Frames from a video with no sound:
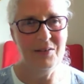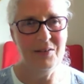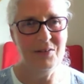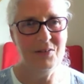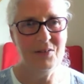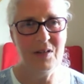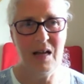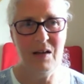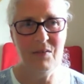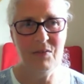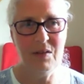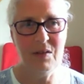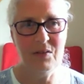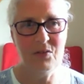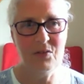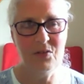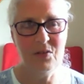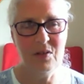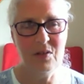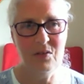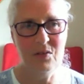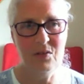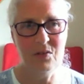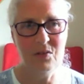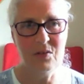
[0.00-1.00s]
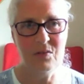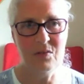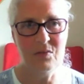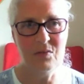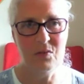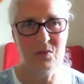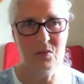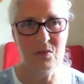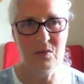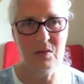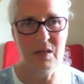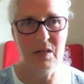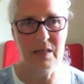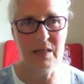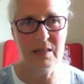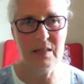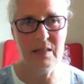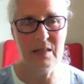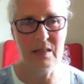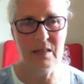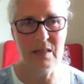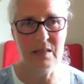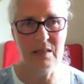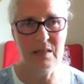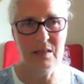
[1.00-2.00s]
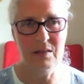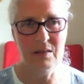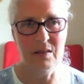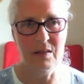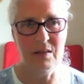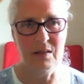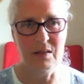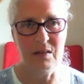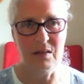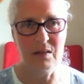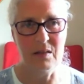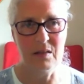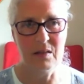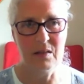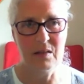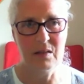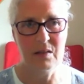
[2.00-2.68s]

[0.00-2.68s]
have that sense of not lacking anything.